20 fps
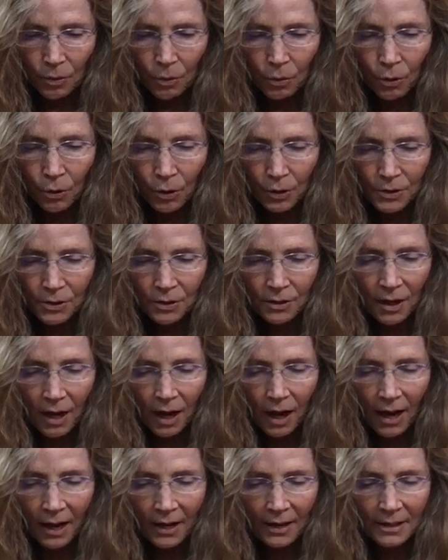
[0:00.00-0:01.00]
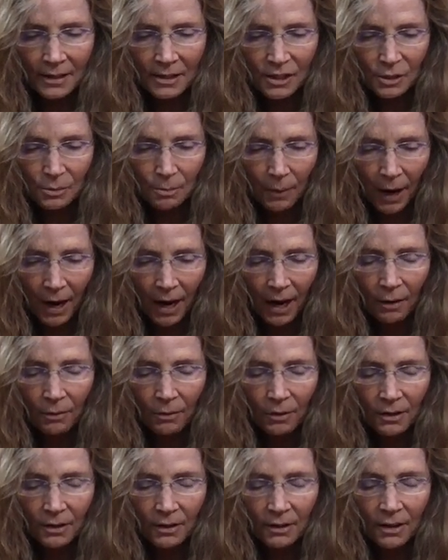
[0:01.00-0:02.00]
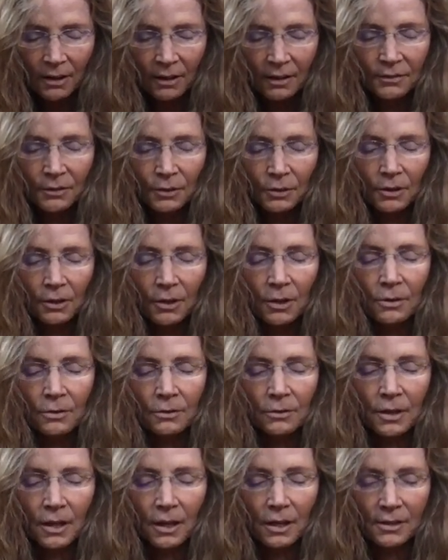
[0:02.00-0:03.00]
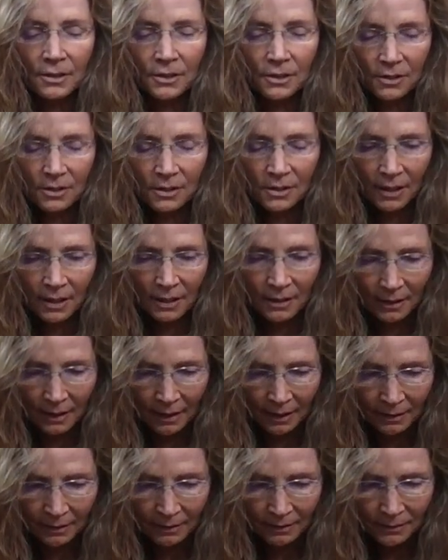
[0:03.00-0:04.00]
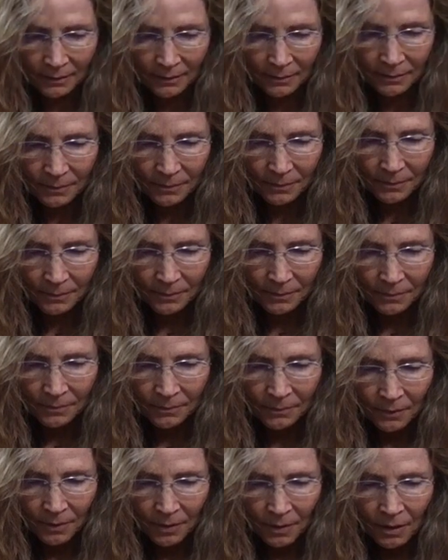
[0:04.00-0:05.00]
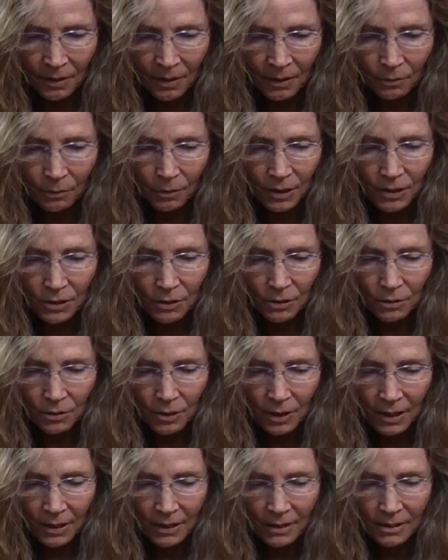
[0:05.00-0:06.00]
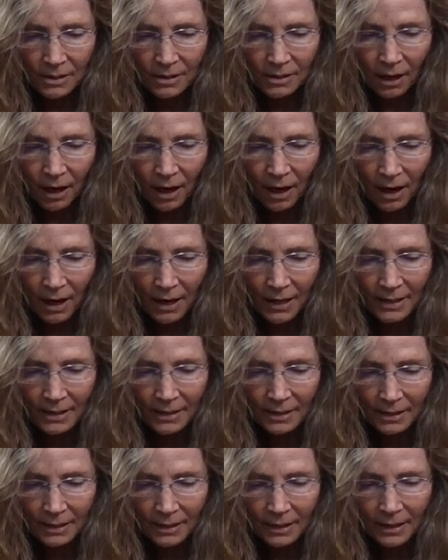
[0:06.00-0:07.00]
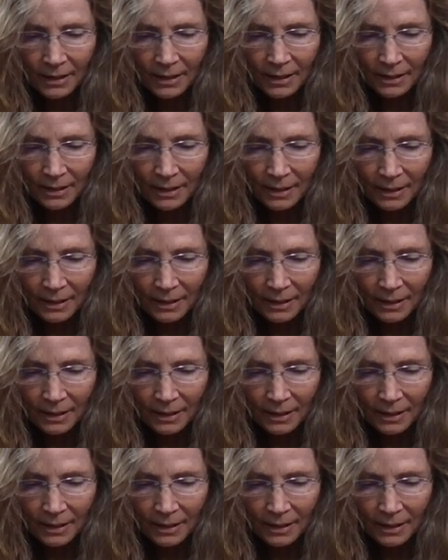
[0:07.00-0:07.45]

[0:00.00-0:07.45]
or to the highest power of your own understanding. We do this kindly,